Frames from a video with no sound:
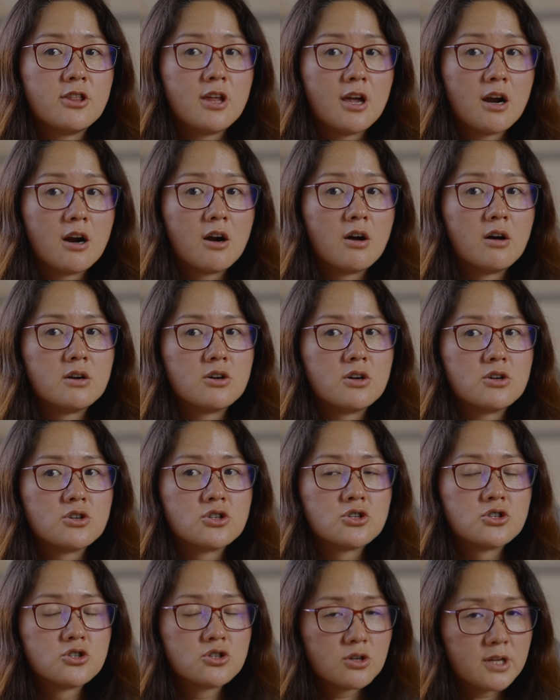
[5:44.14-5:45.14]
There
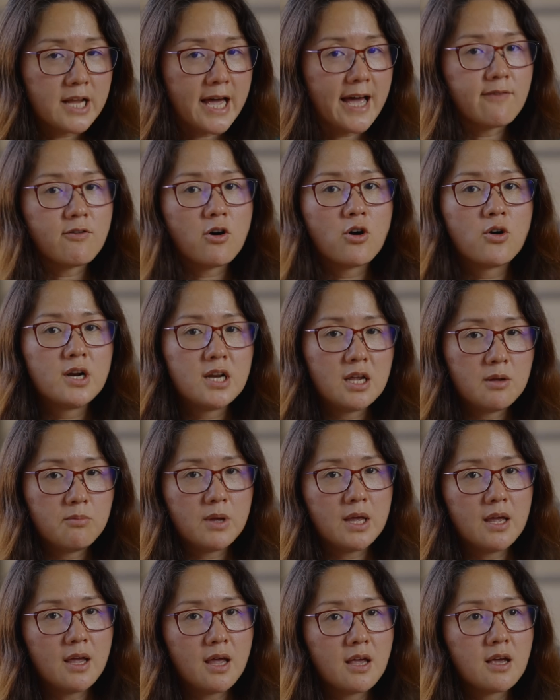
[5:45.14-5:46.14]
should have already
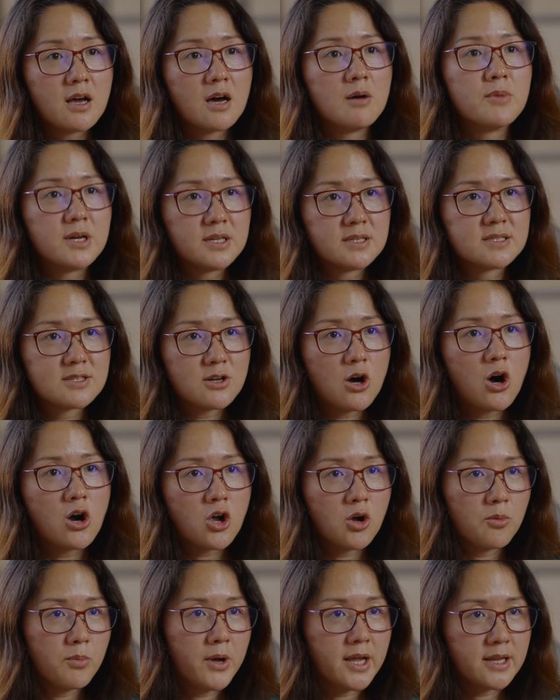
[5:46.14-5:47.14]
been incumbents
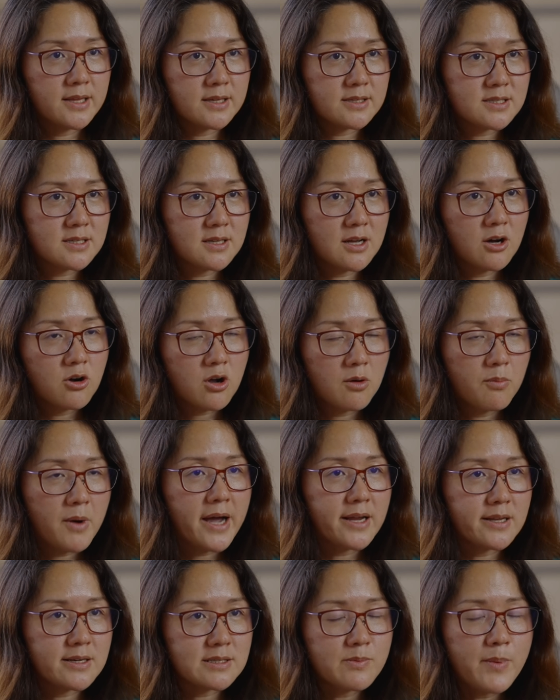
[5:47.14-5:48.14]
occupying this
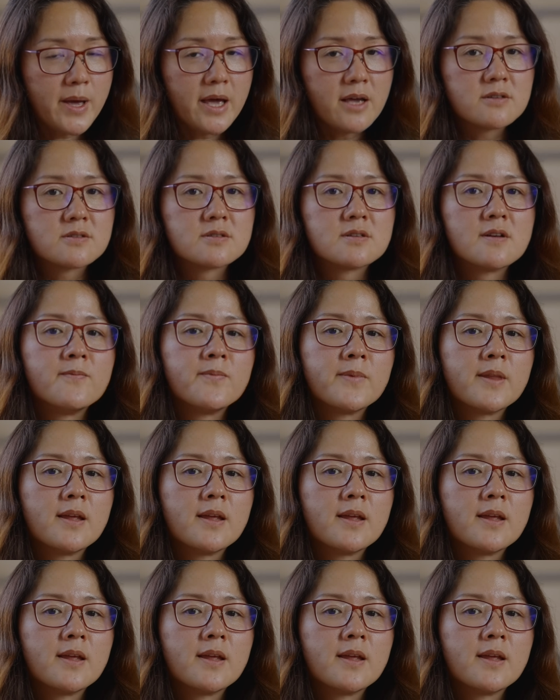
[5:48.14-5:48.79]
occupying the space,